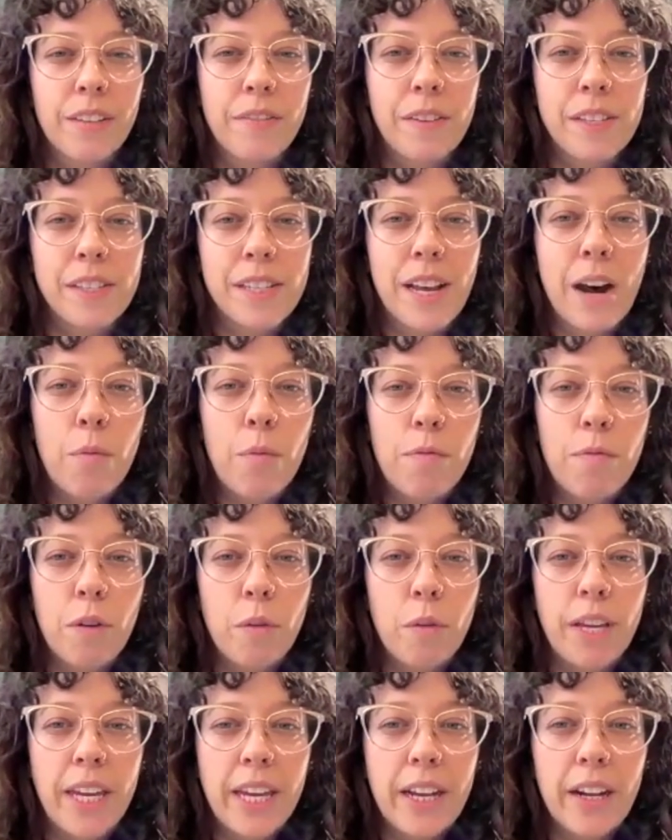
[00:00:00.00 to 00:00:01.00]
If it's
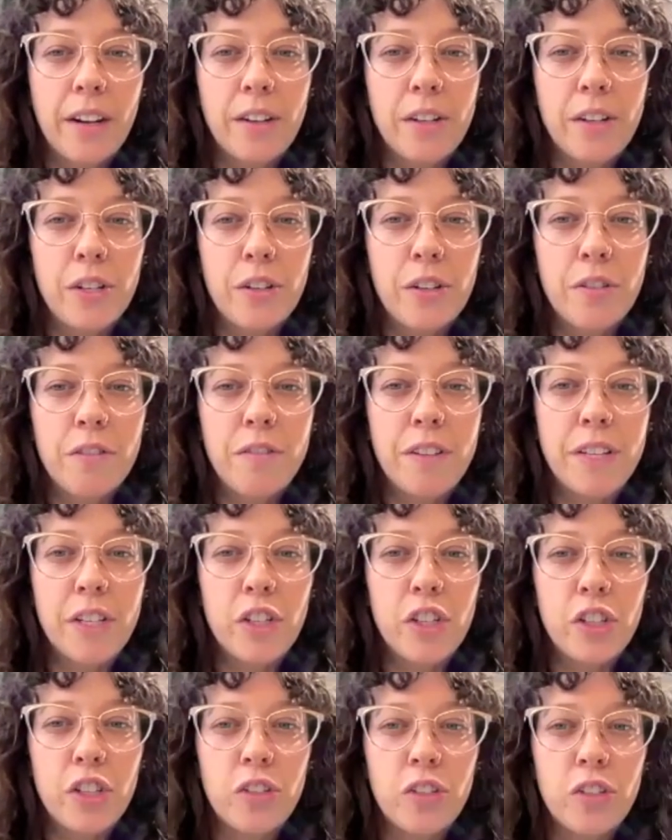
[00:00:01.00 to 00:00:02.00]
helpful here to
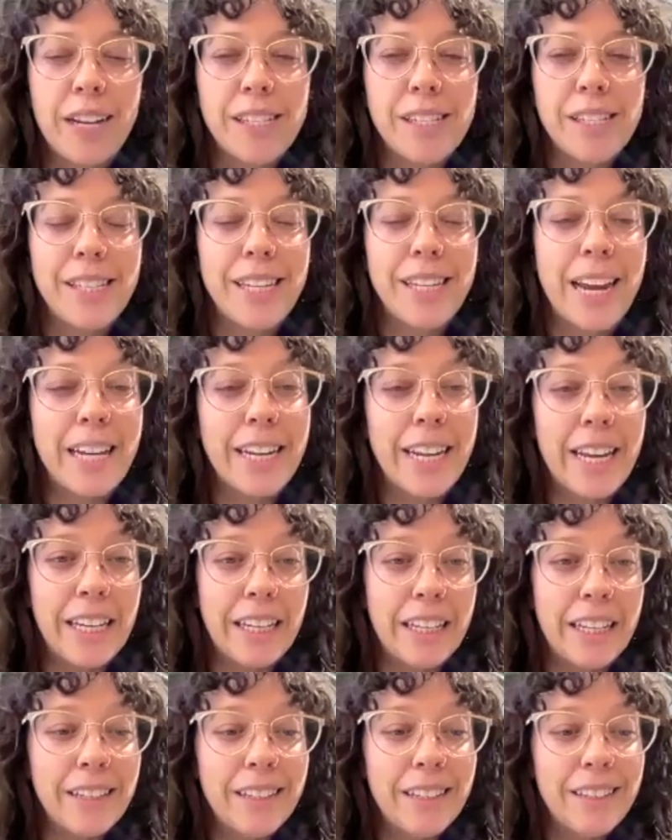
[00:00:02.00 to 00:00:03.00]
visualize
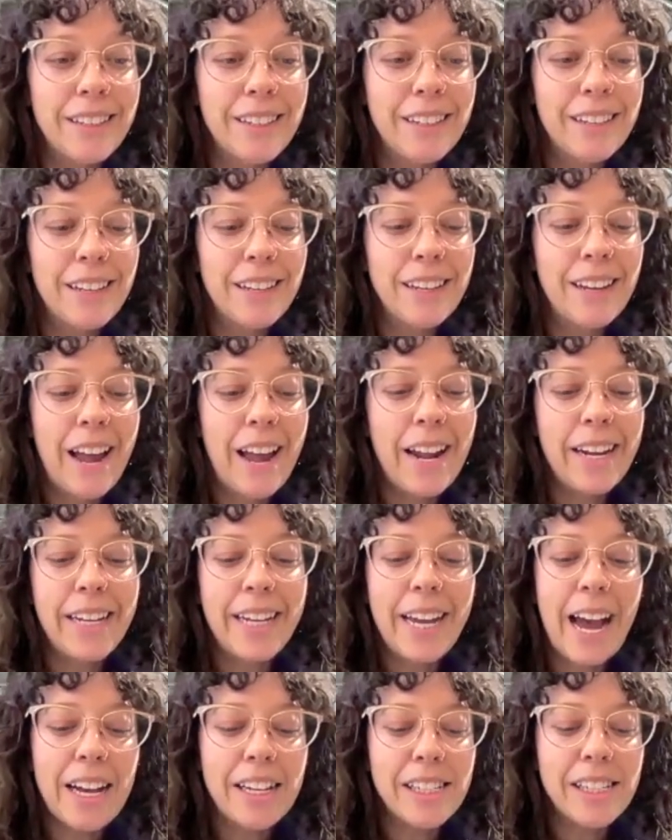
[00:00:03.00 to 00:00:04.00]
getting
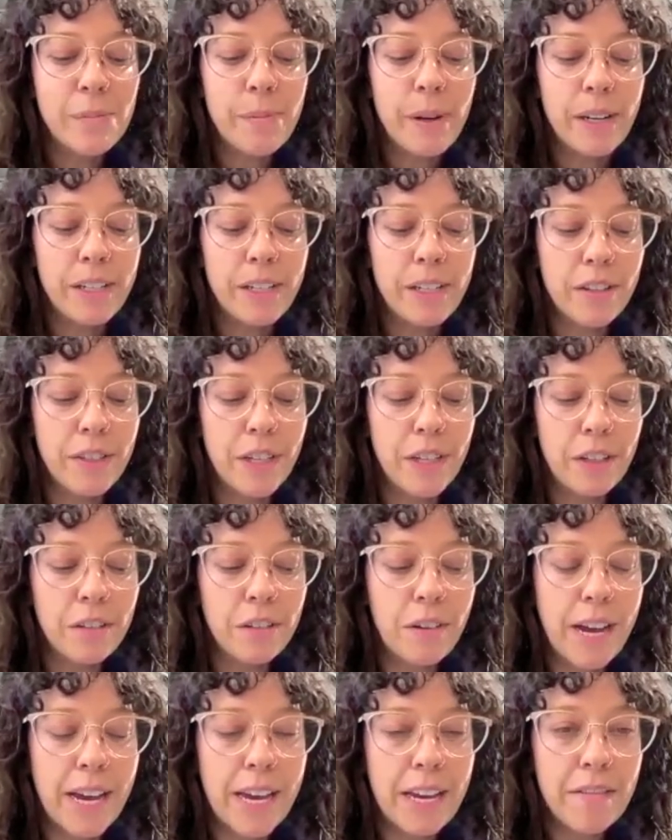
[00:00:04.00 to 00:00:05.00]
any aspect of
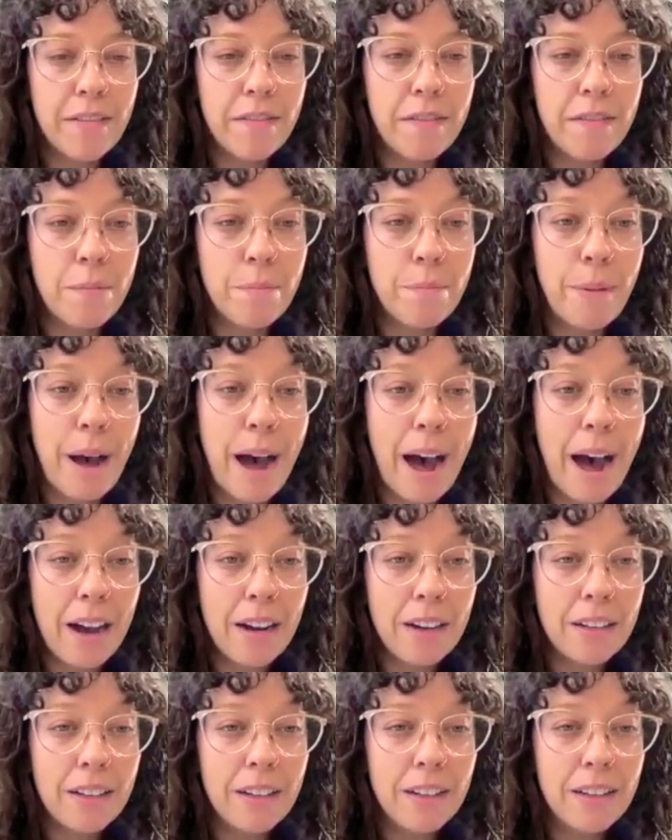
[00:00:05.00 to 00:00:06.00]
your life
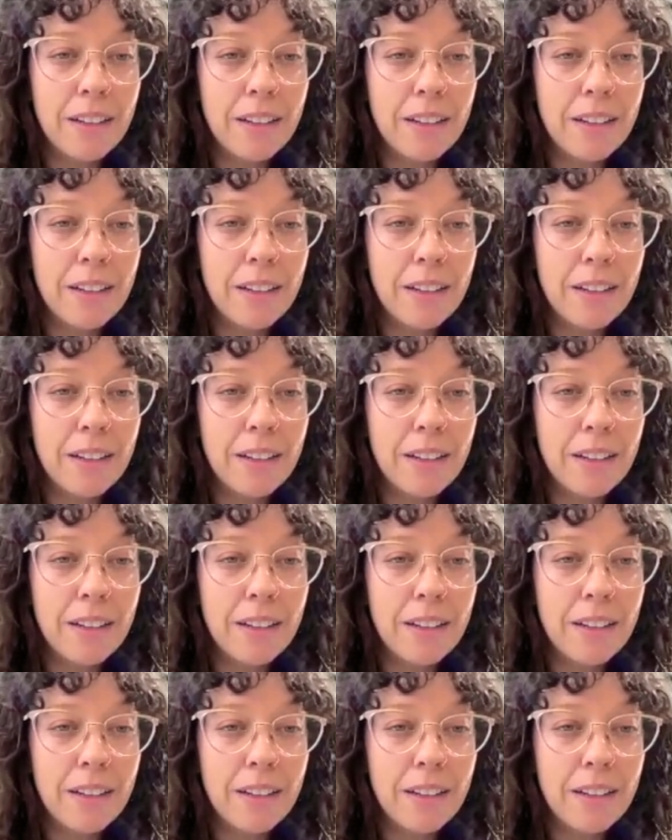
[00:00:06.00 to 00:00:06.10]
back